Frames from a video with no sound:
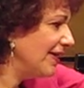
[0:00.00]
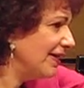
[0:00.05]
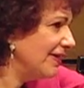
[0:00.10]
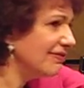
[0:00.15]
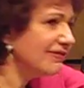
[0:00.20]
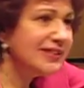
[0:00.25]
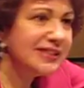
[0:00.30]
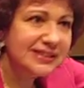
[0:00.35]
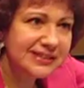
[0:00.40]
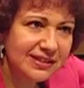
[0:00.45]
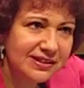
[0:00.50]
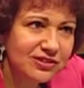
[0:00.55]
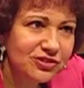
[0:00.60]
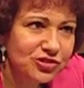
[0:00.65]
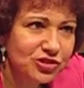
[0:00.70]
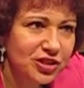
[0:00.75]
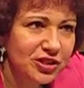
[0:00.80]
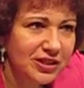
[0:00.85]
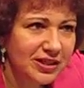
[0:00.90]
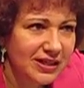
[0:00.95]

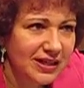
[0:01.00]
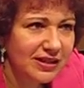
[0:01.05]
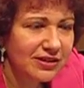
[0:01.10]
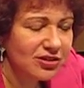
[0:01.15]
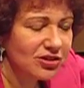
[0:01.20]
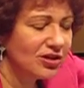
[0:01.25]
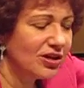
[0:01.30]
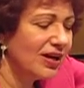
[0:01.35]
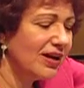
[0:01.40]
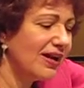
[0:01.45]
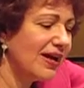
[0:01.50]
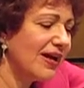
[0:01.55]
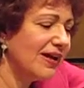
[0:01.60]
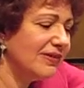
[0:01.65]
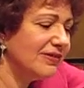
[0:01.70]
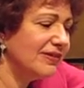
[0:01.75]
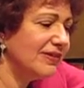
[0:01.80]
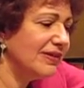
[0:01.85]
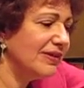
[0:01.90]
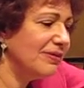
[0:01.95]
researching a national
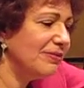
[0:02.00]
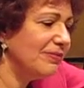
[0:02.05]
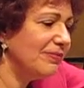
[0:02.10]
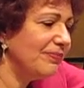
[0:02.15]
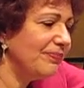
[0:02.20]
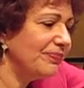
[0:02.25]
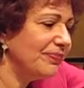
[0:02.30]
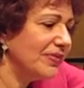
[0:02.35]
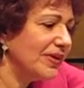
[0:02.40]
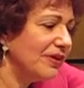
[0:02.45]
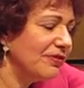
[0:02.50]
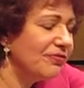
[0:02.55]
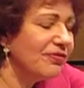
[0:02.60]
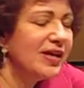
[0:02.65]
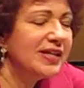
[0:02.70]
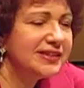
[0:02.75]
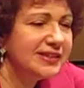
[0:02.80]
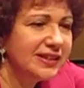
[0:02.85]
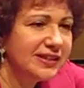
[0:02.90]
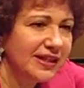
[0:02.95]
anthem
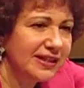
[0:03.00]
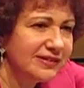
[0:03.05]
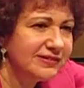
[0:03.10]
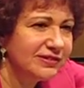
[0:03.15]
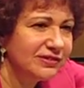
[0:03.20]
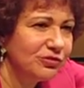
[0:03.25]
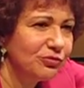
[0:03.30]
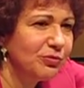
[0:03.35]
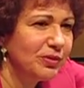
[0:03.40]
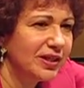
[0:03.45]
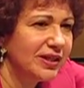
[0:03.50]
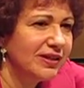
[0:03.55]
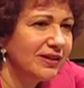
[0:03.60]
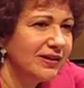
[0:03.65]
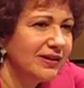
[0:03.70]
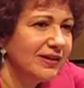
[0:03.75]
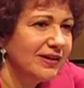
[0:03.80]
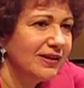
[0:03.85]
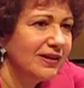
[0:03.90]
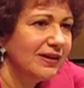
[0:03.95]
fascinated me.
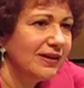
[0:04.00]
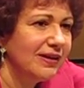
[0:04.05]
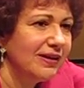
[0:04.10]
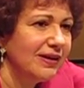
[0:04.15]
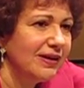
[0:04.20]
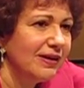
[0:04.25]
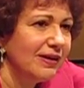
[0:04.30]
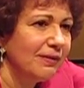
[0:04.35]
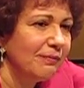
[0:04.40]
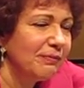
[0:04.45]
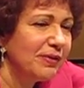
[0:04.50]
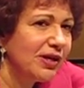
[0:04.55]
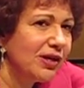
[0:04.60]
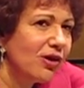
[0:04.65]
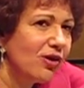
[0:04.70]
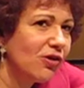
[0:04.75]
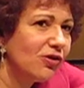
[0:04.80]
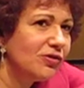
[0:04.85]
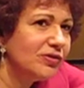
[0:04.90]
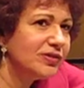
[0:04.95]

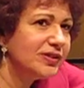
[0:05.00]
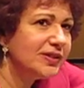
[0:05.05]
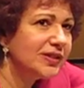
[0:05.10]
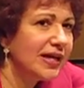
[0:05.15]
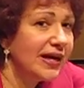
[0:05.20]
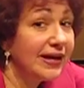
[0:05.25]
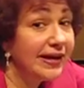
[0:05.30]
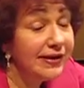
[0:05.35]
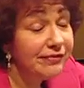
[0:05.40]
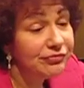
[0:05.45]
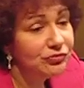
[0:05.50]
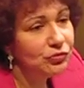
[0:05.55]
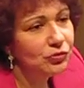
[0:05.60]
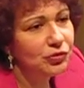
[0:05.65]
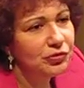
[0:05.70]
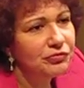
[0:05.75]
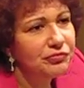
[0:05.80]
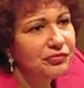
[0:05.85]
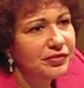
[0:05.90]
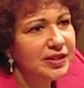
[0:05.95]
Because I have to
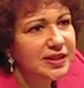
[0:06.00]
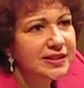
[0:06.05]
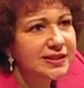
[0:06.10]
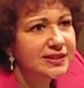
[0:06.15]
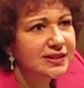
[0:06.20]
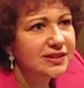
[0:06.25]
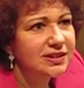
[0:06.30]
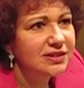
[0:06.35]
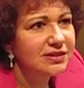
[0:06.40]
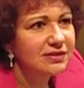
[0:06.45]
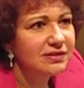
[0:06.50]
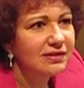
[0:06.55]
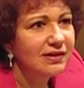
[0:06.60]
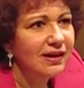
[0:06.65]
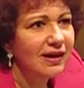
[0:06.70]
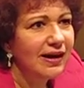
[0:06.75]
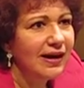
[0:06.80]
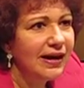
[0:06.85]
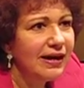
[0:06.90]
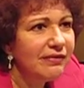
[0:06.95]
confess,
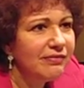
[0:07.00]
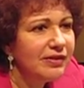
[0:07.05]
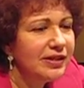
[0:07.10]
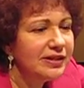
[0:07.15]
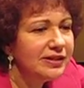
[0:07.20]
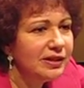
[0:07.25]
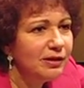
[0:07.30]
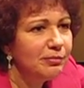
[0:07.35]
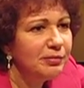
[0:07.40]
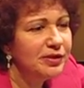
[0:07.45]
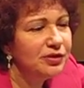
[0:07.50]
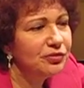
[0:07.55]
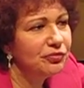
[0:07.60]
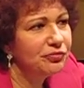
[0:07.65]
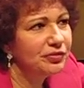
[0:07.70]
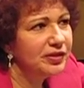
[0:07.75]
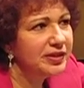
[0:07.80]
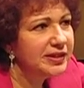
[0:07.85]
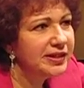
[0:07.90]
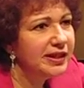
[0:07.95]
I have a little bit
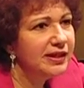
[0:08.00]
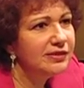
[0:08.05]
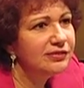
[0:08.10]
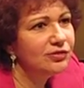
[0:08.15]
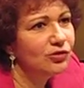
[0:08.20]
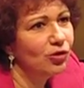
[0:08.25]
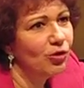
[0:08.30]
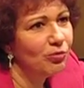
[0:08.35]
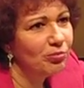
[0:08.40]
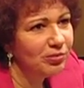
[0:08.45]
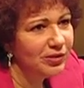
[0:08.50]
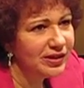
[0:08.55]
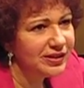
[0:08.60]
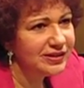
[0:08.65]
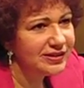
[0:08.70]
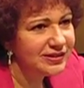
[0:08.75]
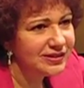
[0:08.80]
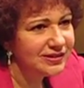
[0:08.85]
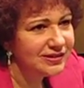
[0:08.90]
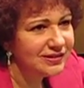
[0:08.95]
of a guilt
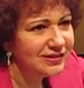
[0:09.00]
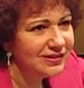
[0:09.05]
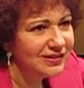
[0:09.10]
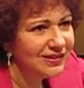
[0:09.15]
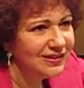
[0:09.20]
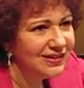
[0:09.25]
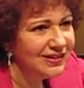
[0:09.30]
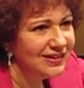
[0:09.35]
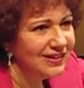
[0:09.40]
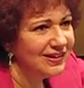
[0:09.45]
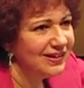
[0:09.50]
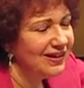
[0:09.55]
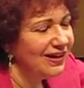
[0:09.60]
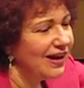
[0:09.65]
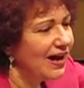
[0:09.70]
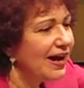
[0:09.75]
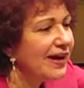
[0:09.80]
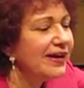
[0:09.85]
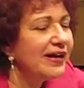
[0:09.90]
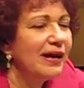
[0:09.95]
complex.
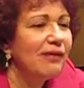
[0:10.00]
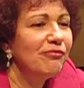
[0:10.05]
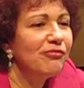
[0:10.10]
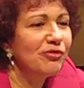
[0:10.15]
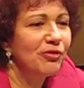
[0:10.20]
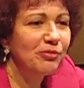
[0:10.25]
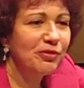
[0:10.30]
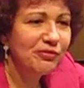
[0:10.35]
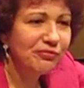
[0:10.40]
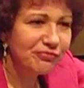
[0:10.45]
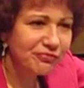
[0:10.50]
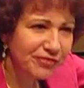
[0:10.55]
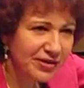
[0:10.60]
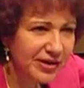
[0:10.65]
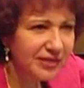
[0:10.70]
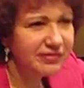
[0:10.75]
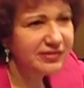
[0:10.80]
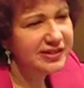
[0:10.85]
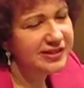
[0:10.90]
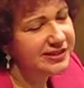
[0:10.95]
I come from a very